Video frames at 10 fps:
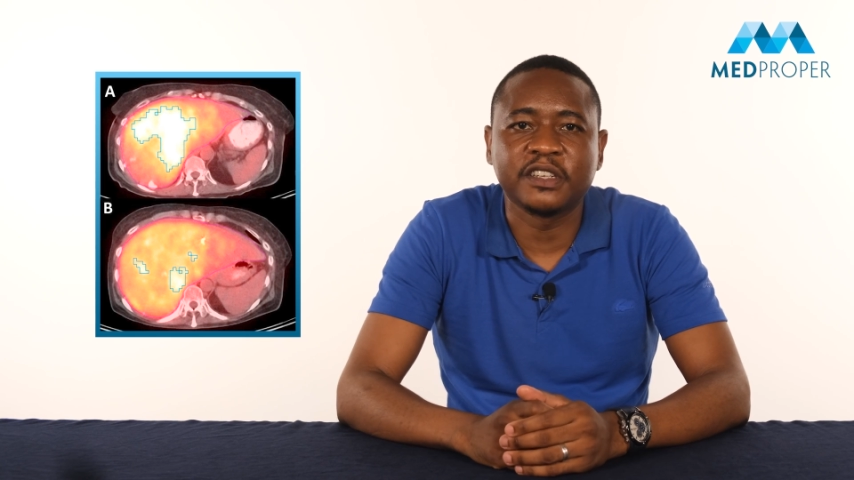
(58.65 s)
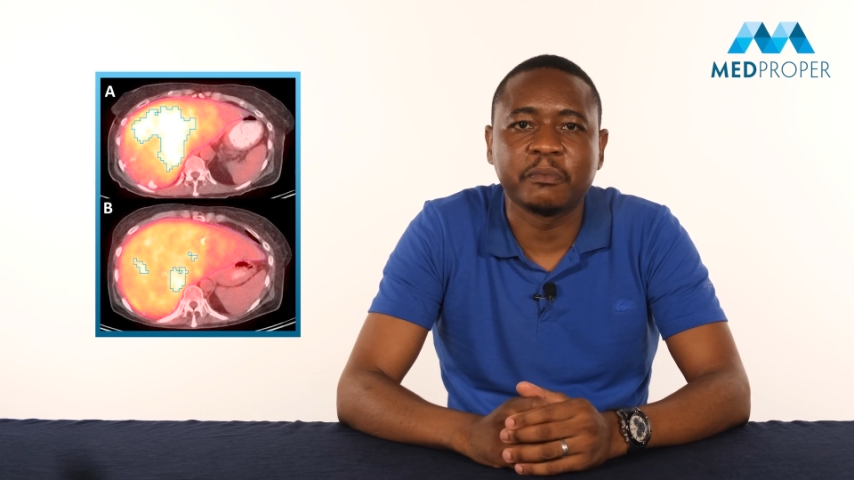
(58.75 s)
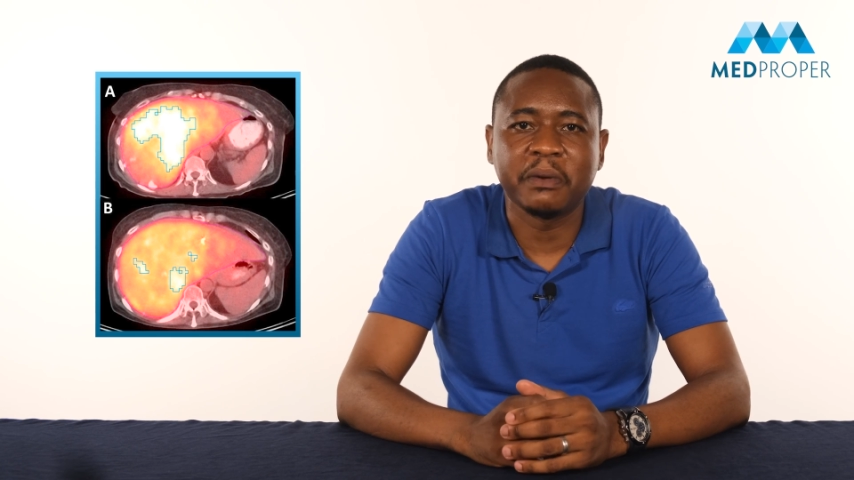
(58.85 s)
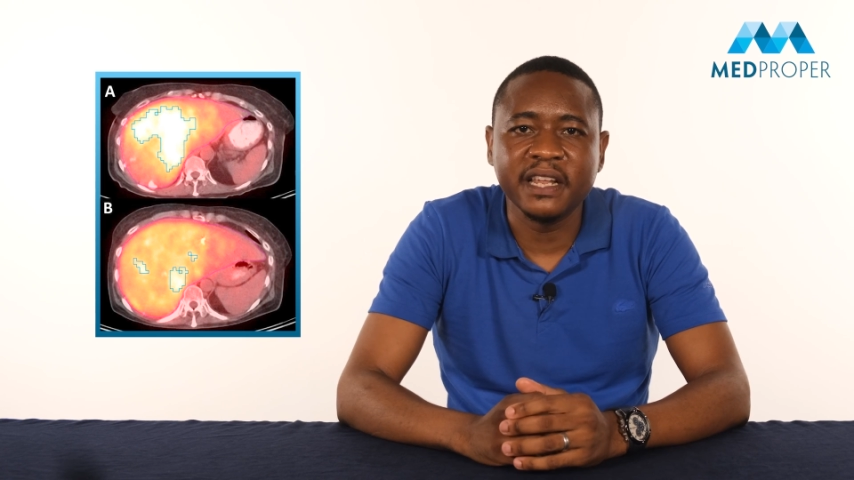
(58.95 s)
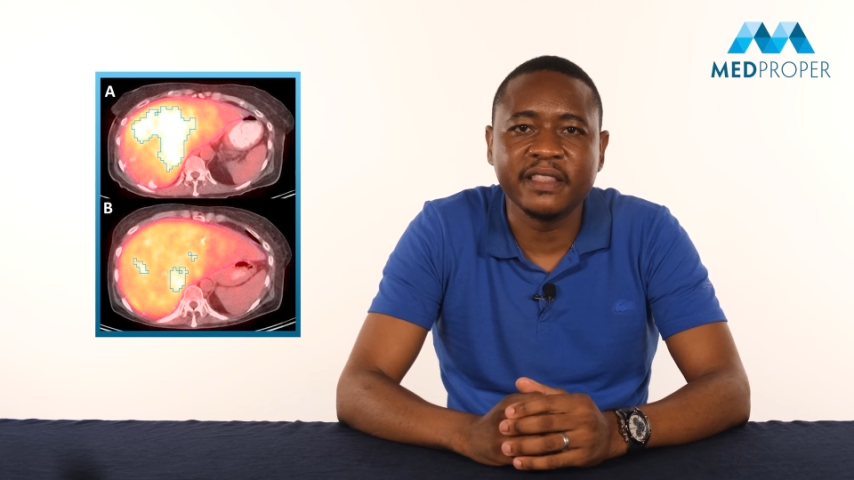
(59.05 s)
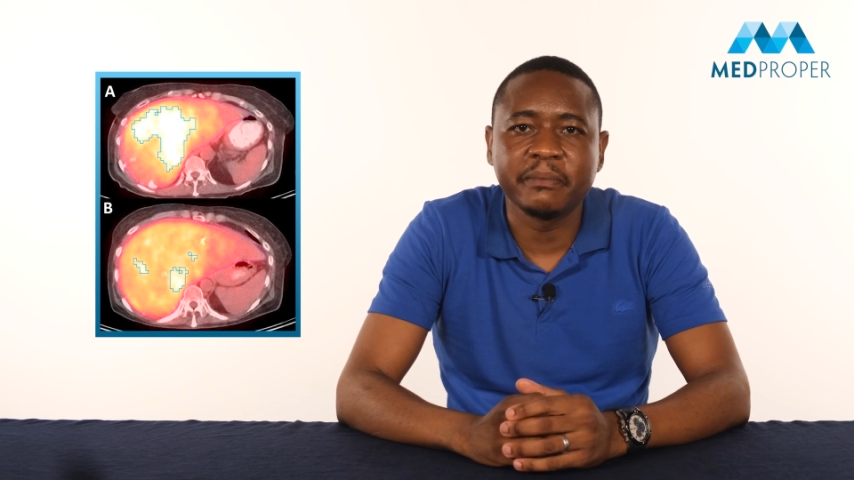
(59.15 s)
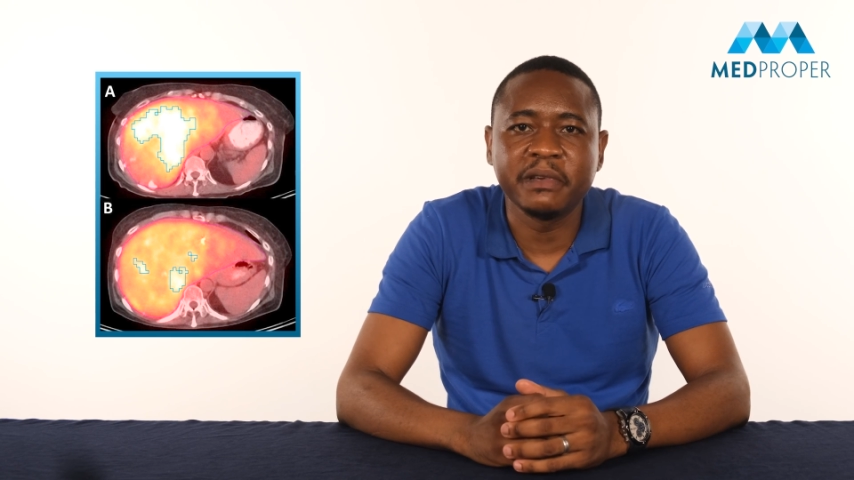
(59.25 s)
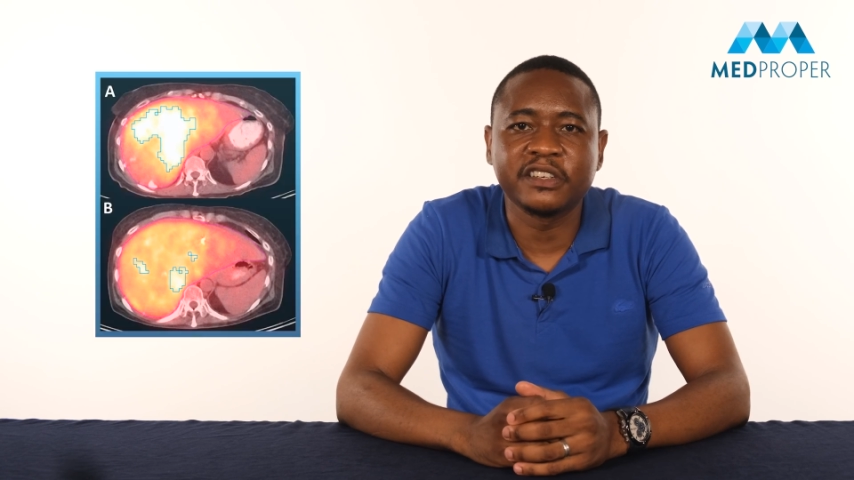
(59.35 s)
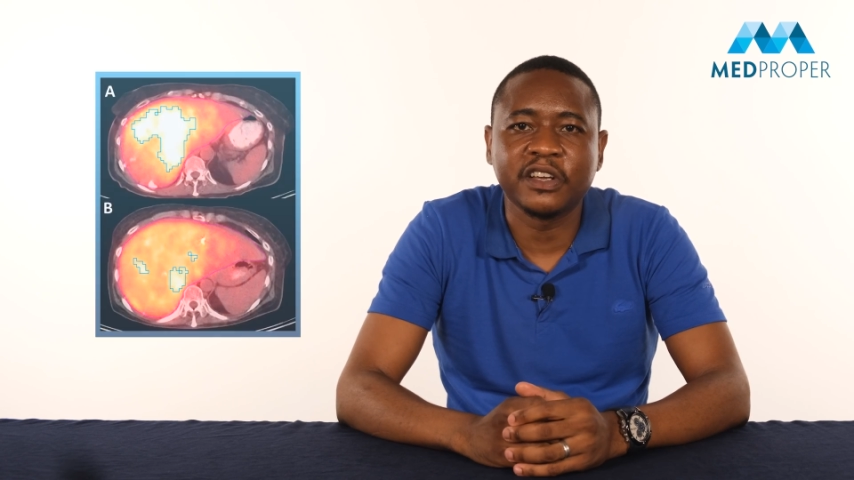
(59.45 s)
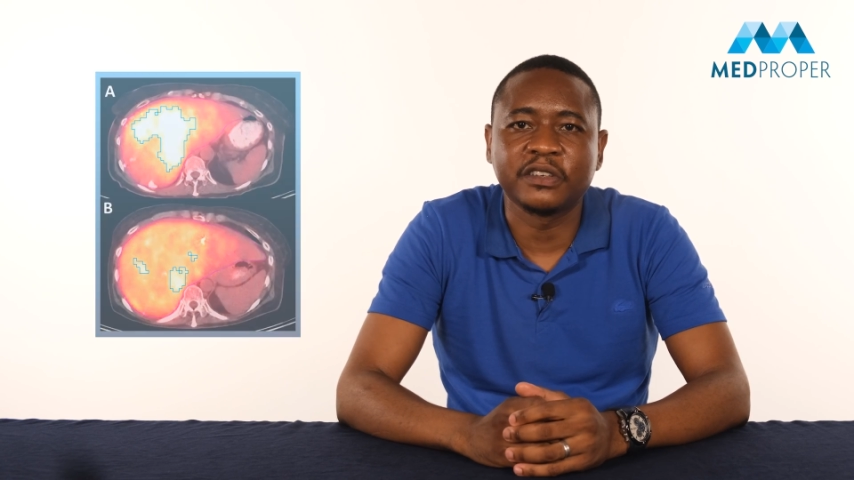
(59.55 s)
explain the
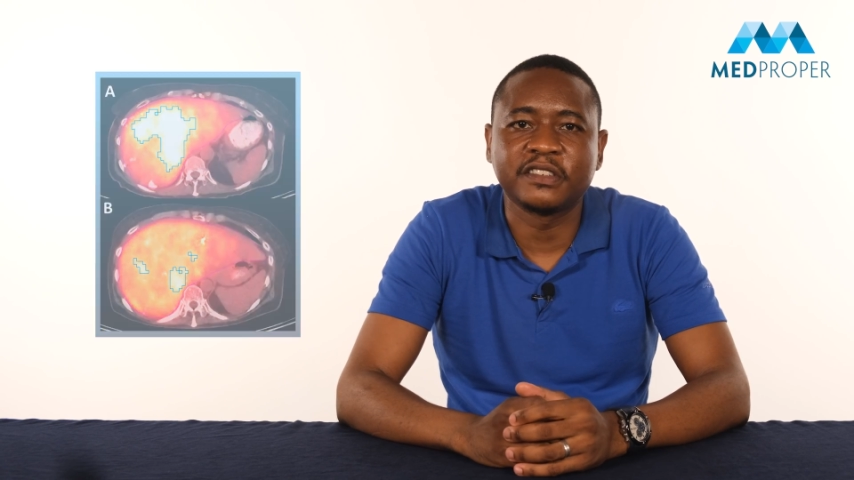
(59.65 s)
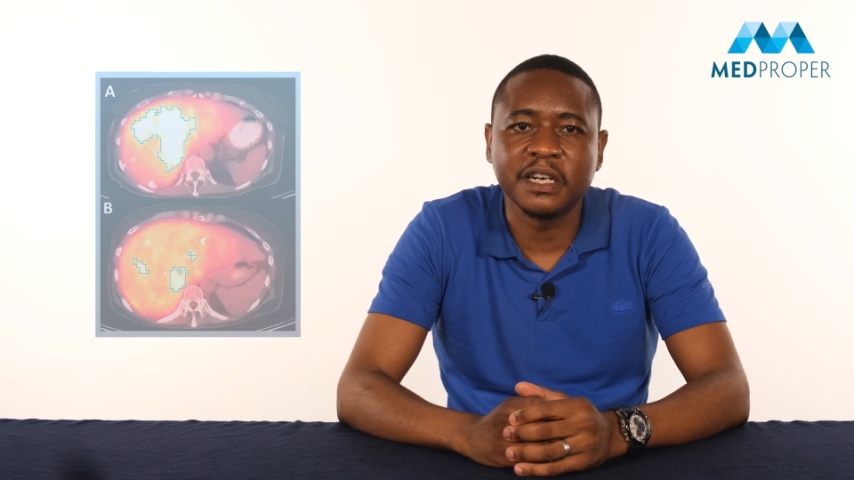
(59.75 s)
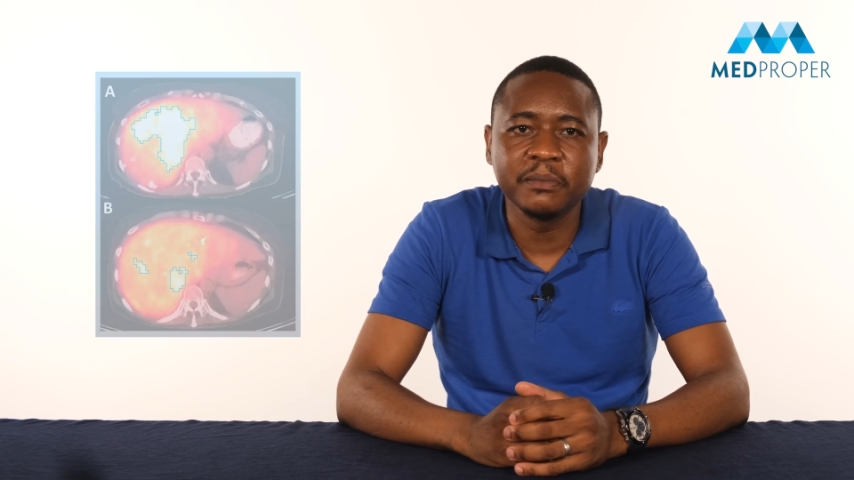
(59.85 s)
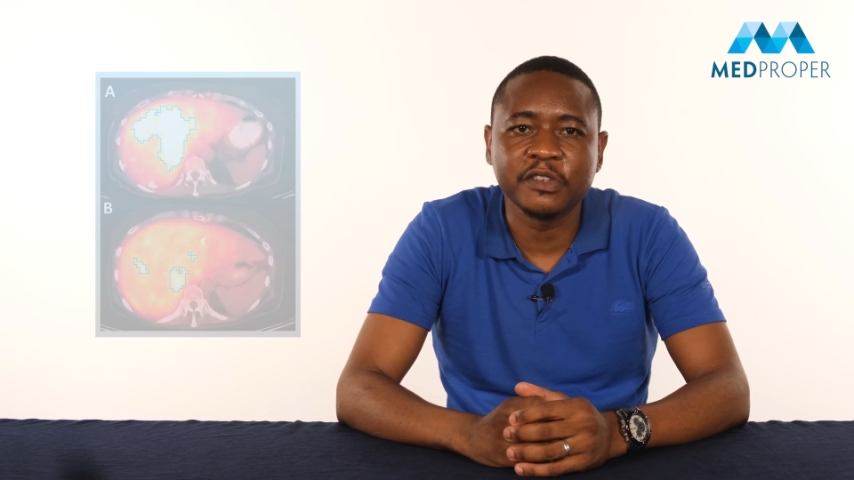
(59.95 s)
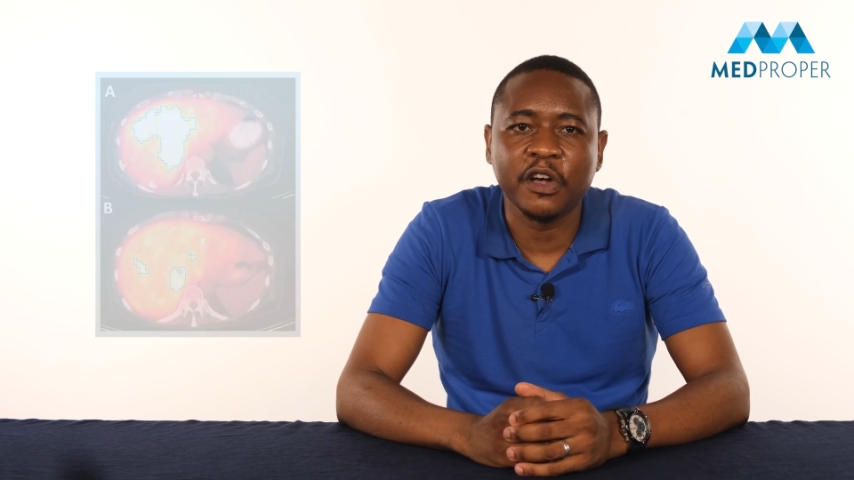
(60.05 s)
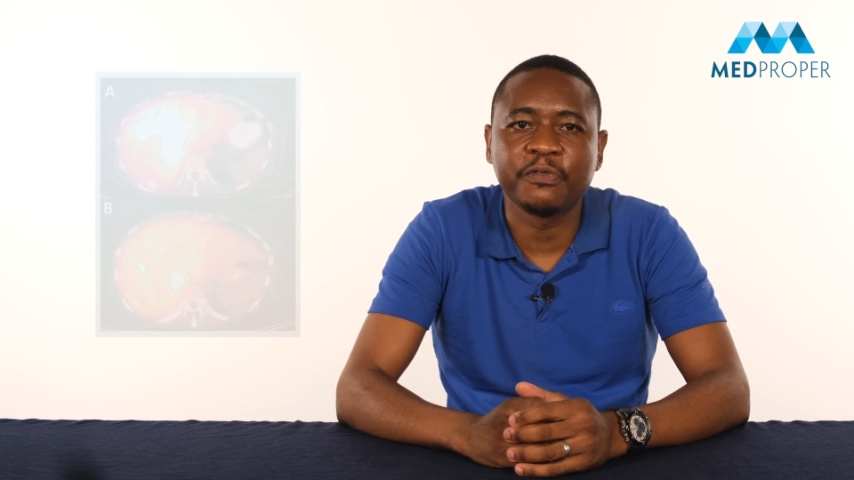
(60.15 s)
medical terms